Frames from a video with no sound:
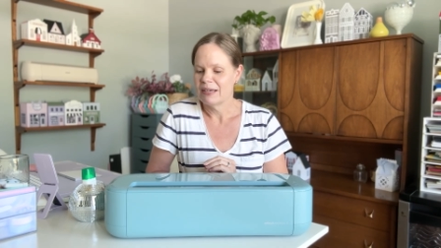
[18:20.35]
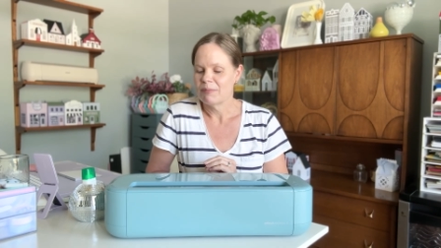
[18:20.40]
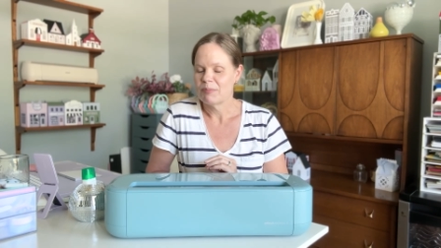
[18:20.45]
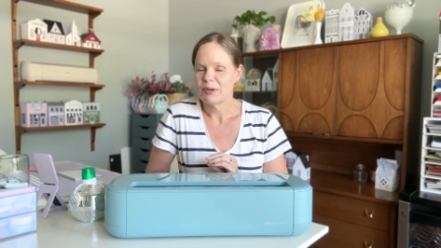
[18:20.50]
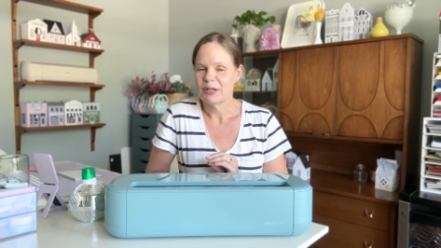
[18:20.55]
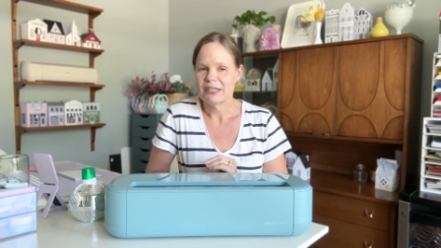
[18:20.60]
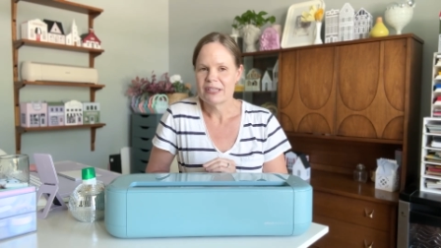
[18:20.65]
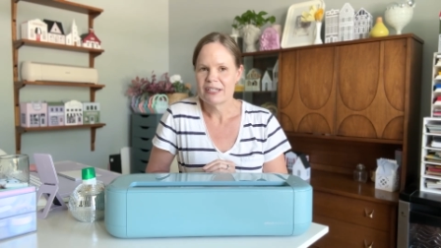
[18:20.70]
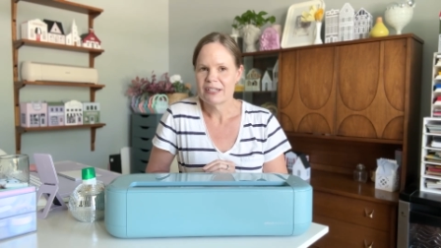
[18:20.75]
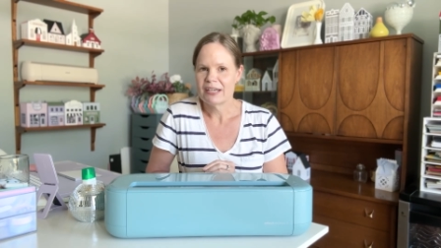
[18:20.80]

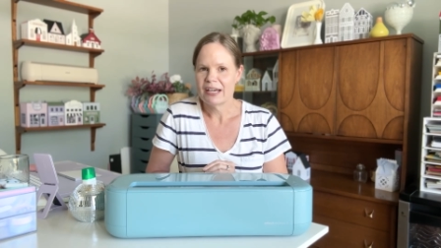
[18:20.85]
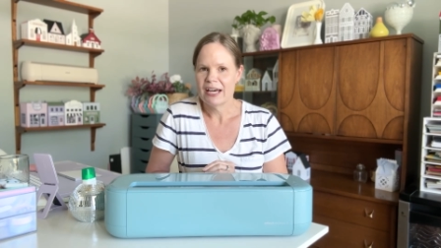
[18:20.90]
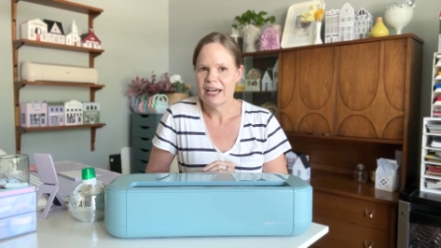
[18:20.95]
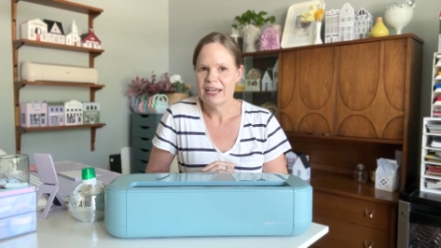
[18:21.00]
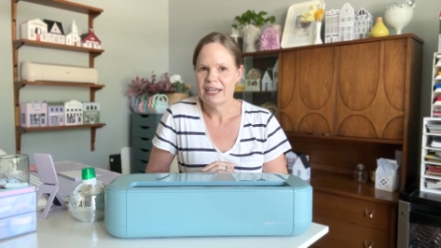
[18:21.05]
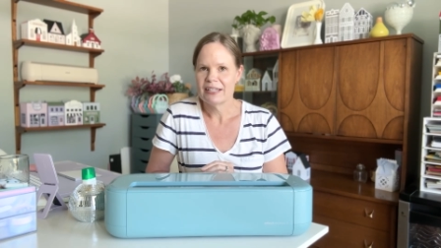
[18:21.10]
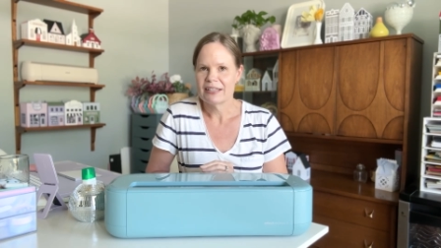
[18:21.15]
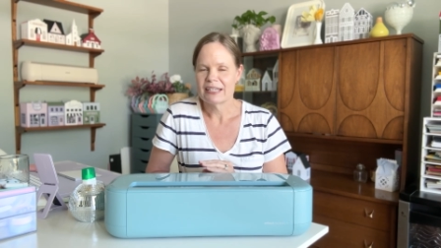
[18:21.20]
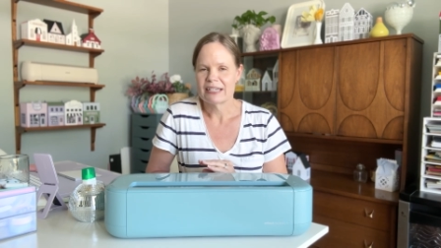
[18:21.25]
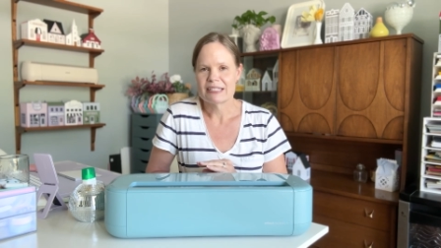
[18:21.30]
print and
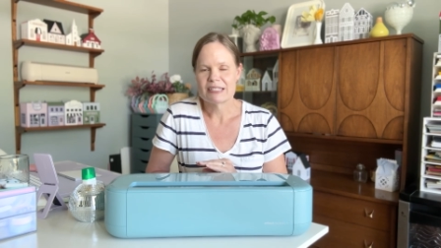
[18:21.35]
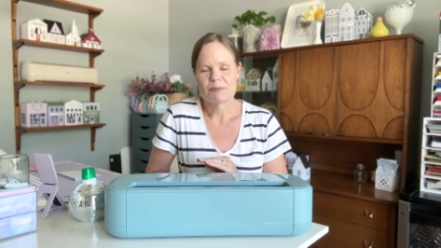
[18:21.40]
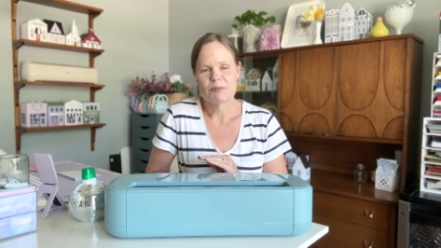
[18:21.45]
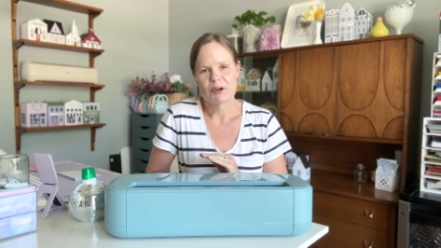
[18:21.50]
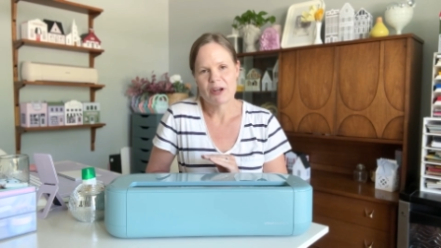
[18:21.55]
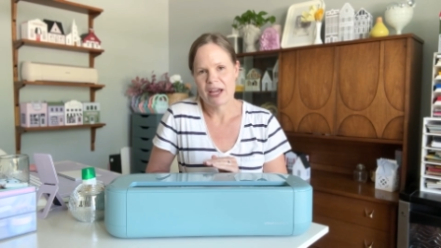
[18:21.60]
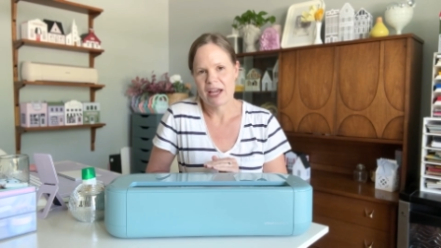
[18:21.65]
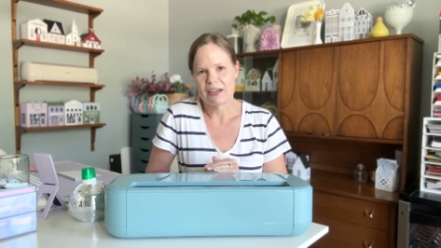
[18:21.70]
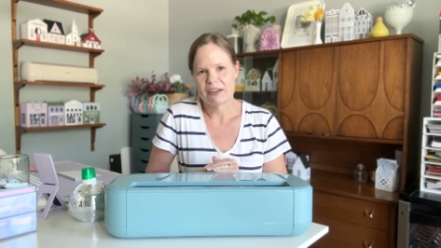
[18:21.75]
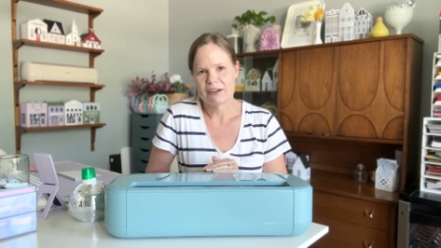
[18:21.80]
cut, like it's more
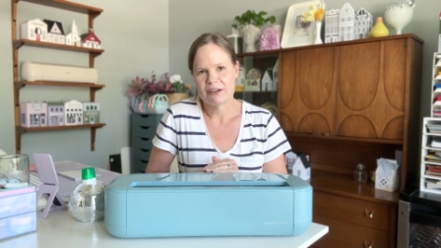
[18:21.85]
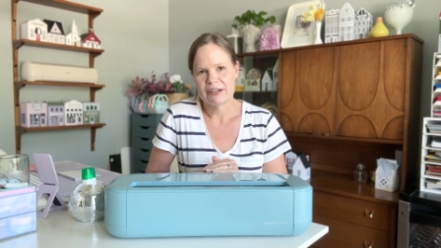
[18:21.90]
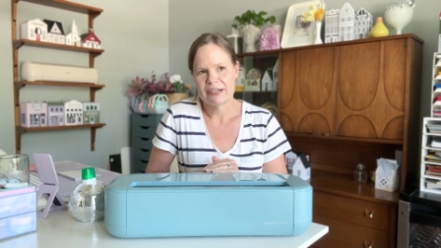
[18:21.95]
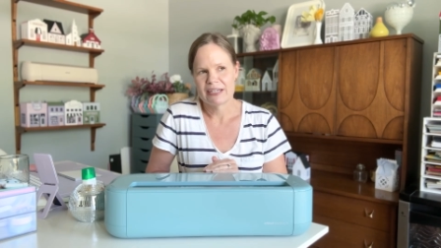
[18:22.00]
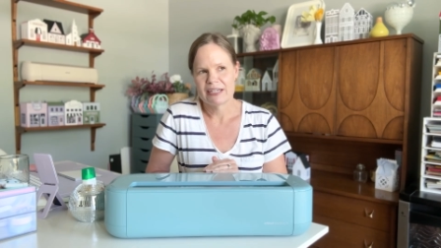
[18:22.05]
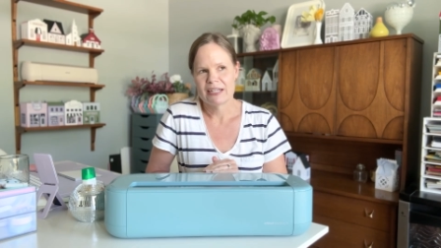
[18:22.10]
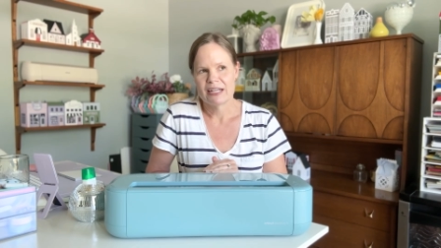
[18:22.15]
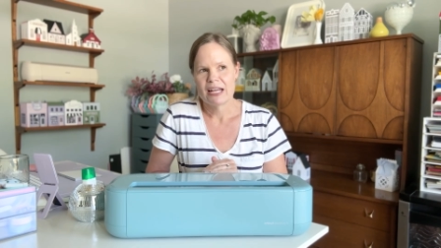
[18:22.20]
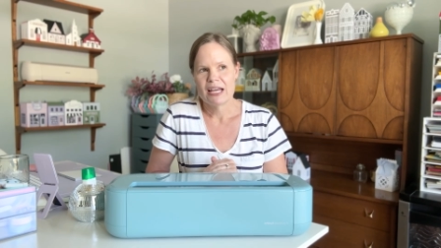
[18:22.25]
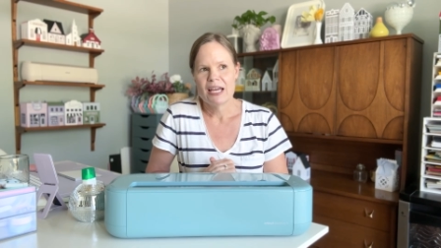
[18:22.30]

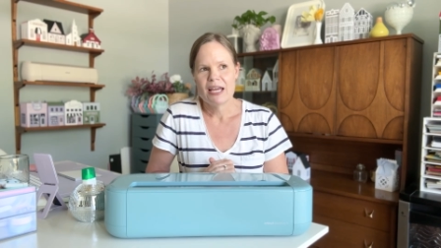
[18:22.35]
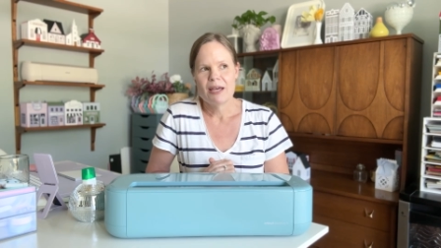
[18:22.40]
accurate,